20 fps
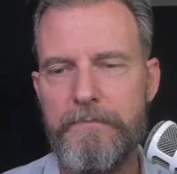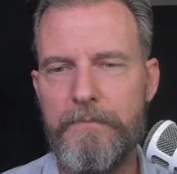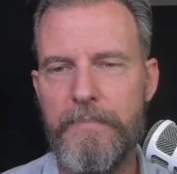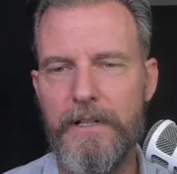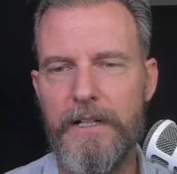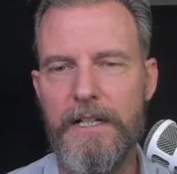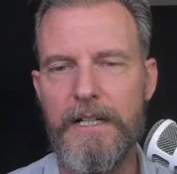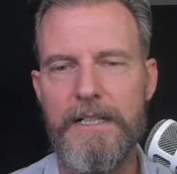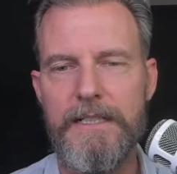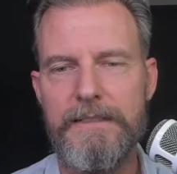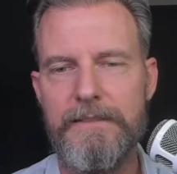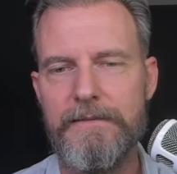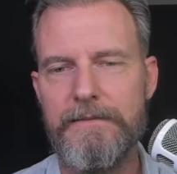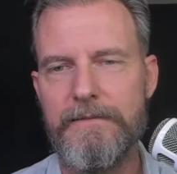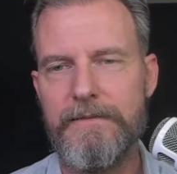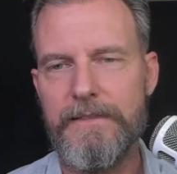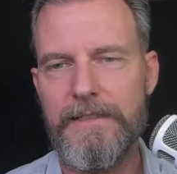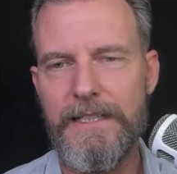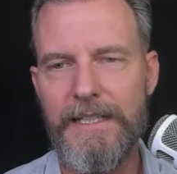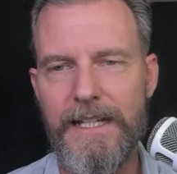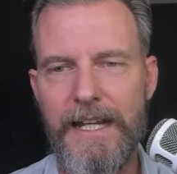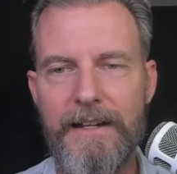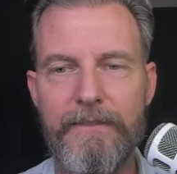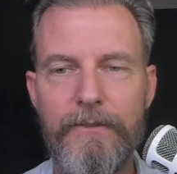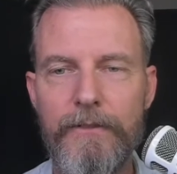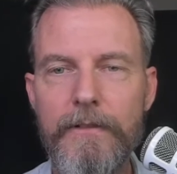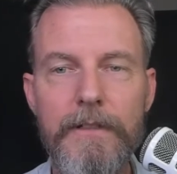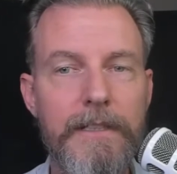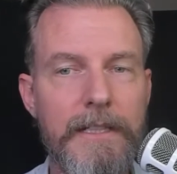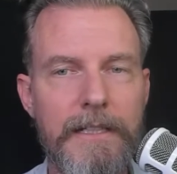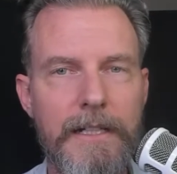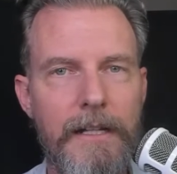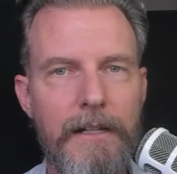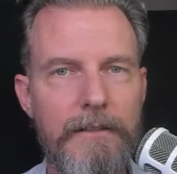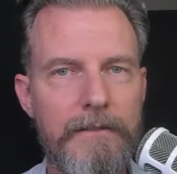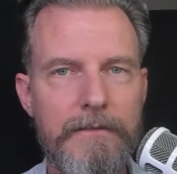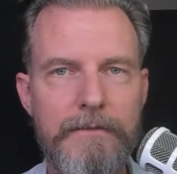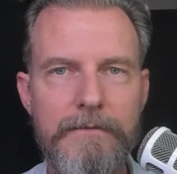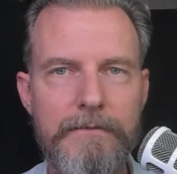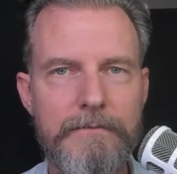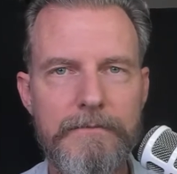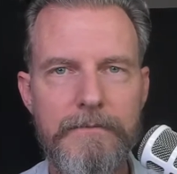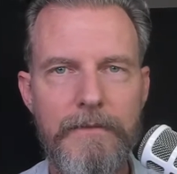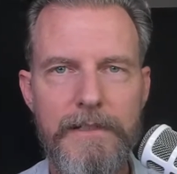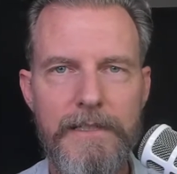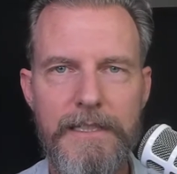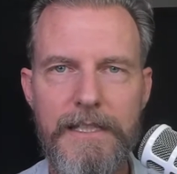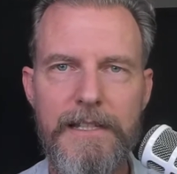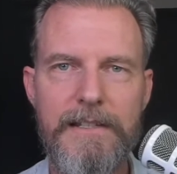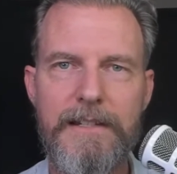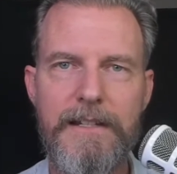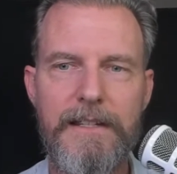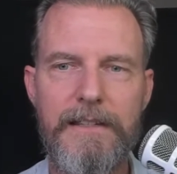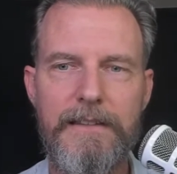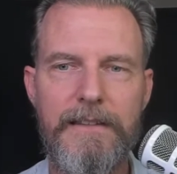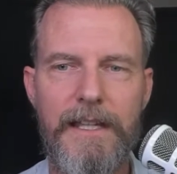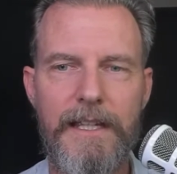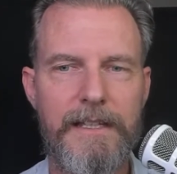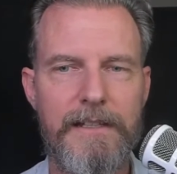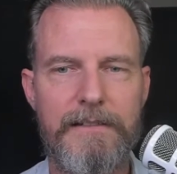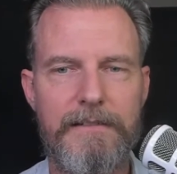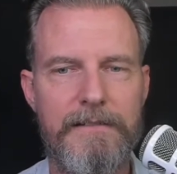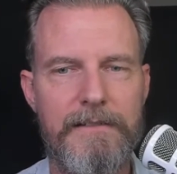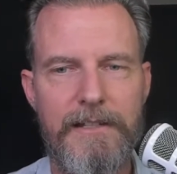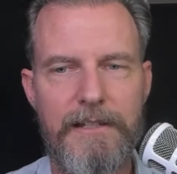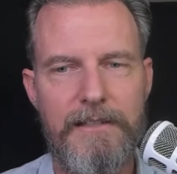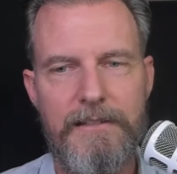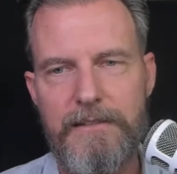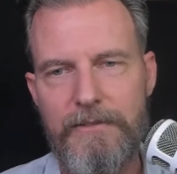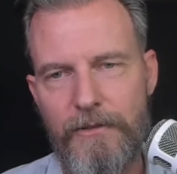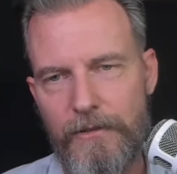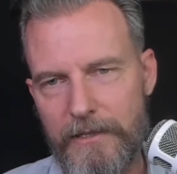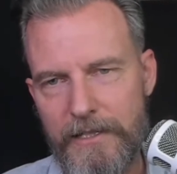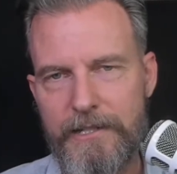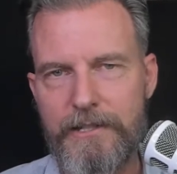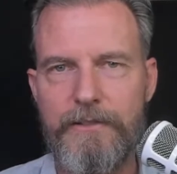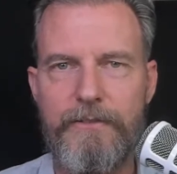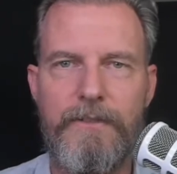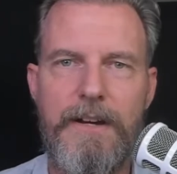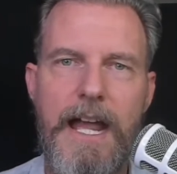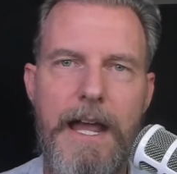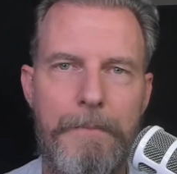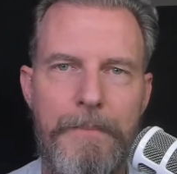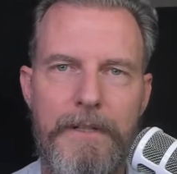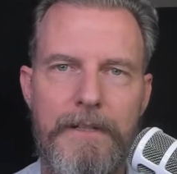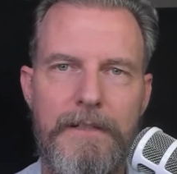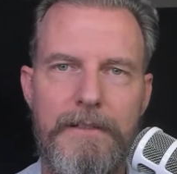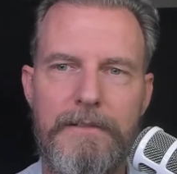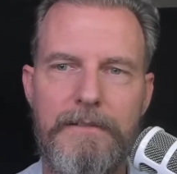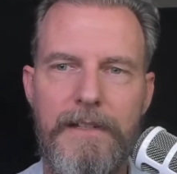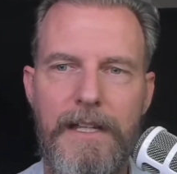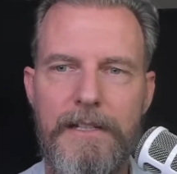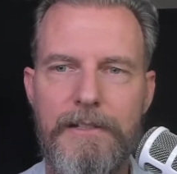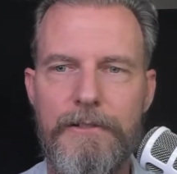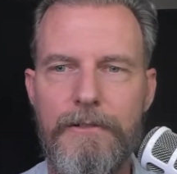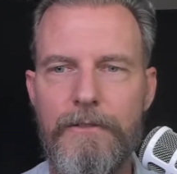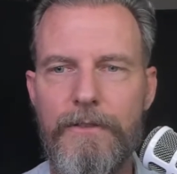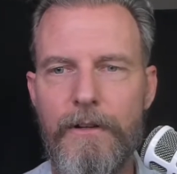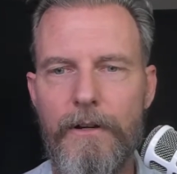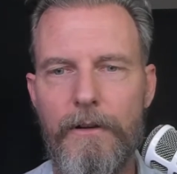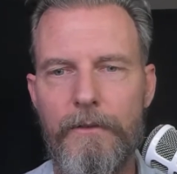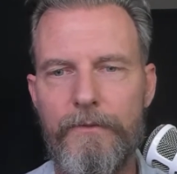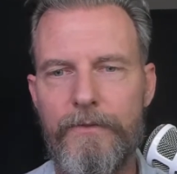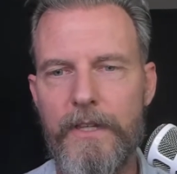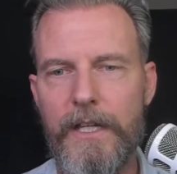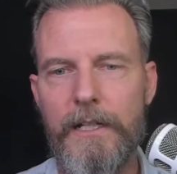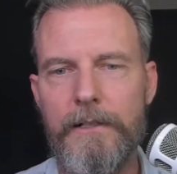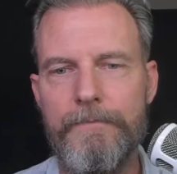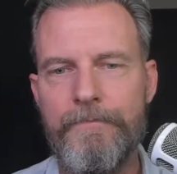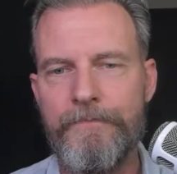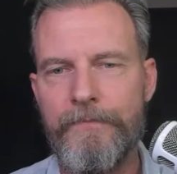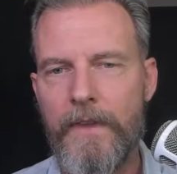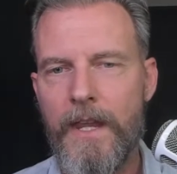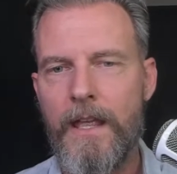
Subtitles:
but you never really know with Disney. They can just totally scrap it and do their own thing.